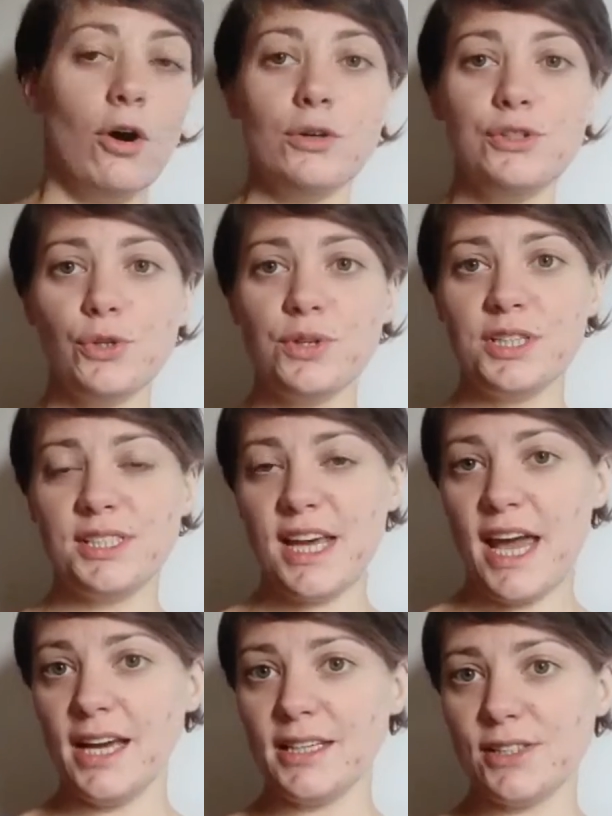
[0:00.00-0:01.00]
Also, the
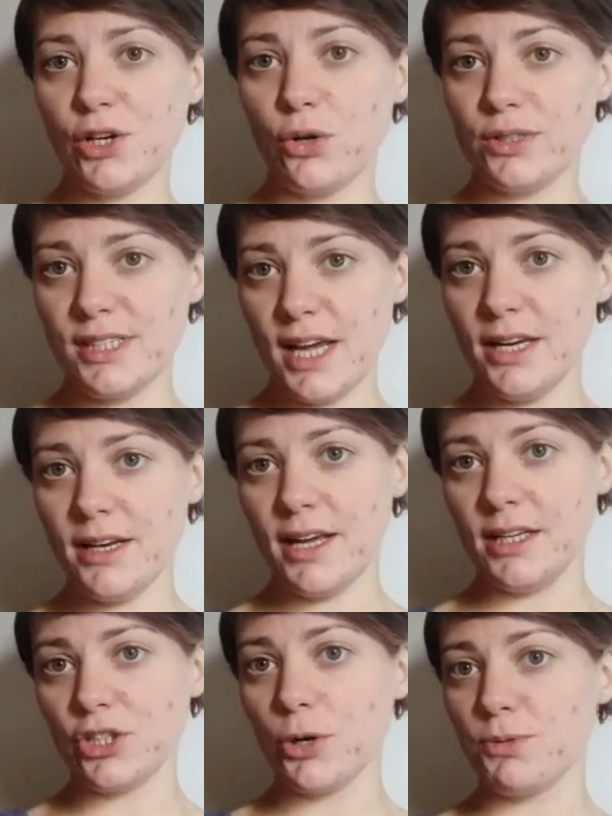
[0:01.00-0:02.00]
text content
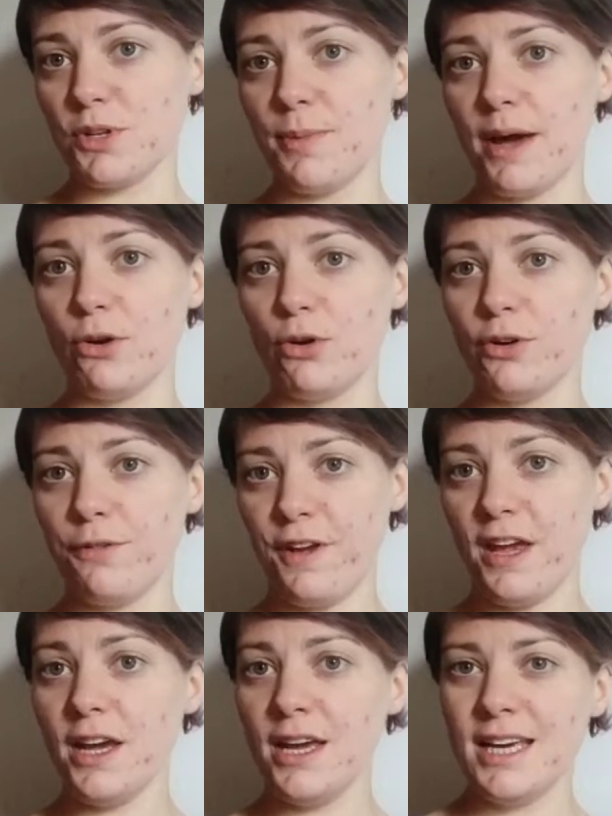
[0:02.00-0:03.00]
in terms of the
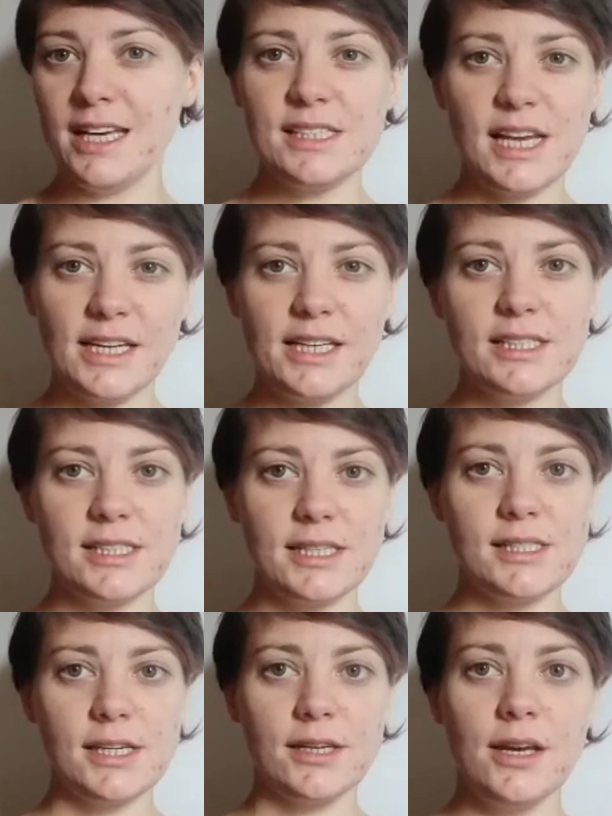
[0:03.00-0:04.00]
biography is
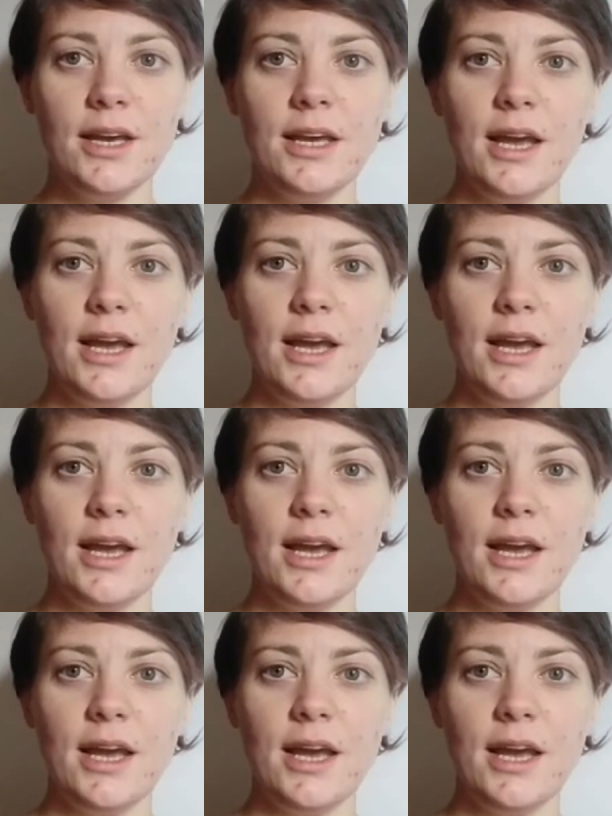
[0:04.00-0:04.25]
inconsistent.